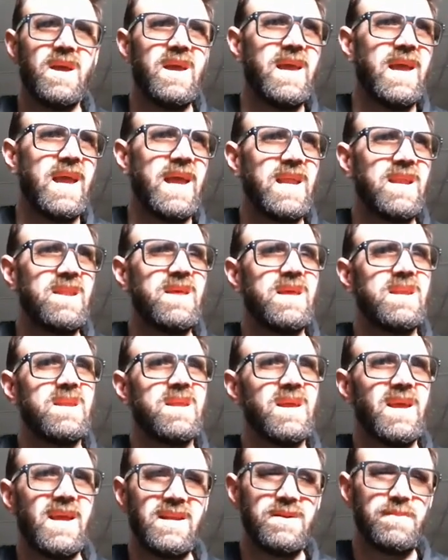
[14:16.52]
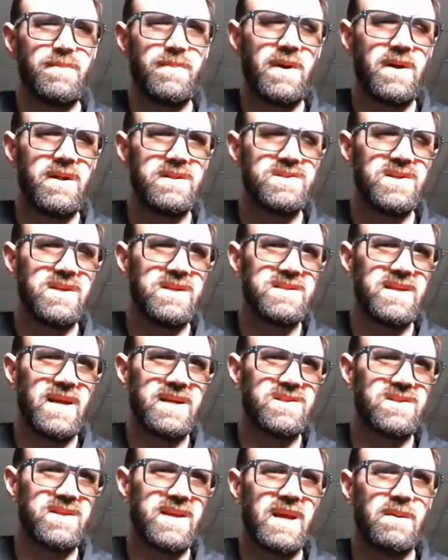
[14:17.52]
And then nTopology is
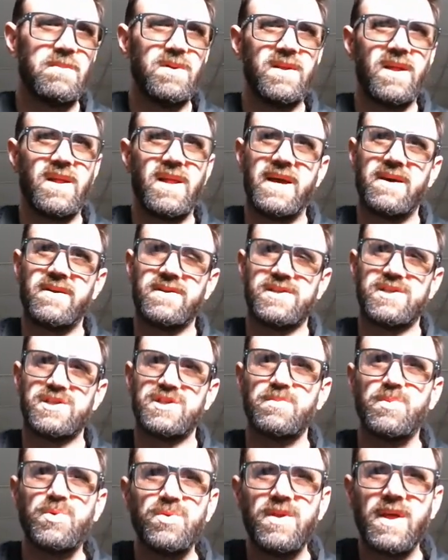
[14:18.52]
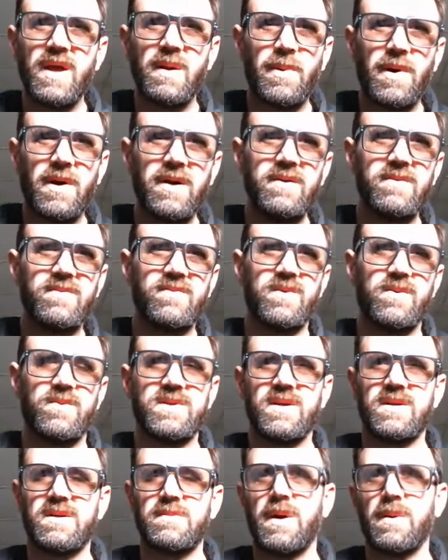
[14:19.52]
actually able to allow to smooth that part, we
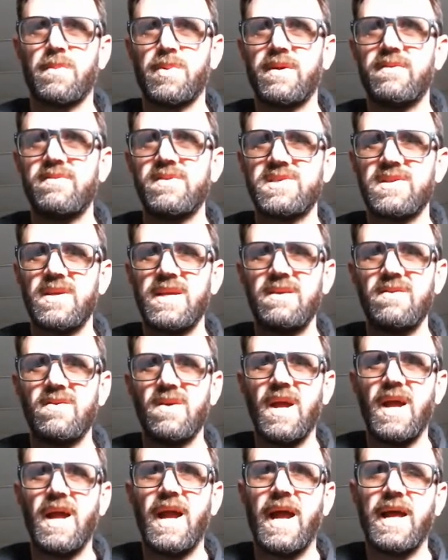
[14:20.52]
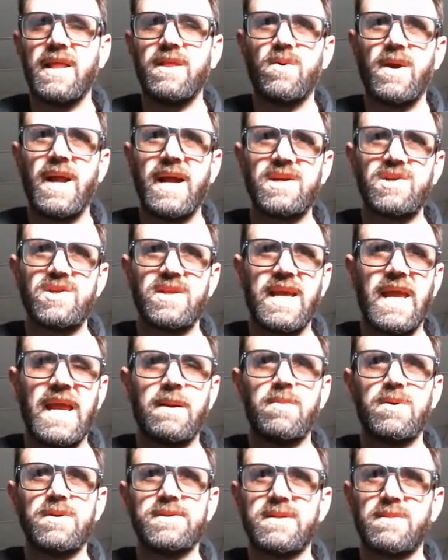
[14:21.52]
talked about previously. And then we're actually
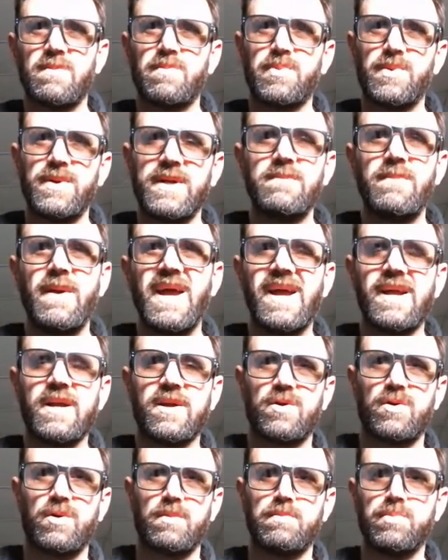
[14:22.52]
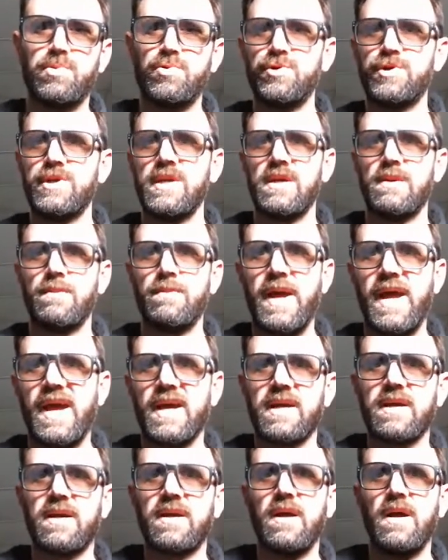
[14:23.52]
able to bring back or boolean
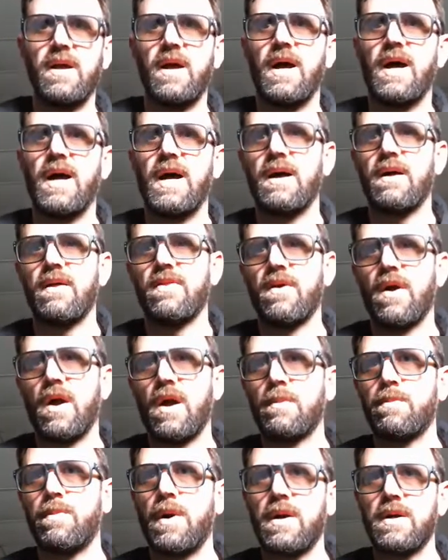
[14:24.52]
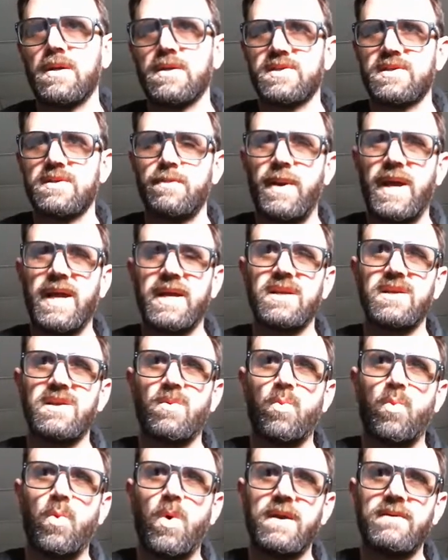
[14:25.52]
back our parts back into
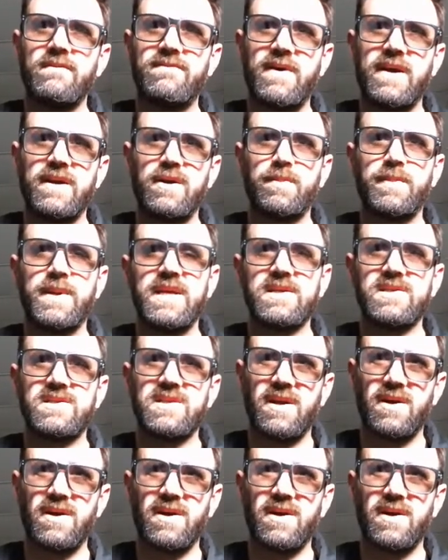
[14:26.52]
one final piece that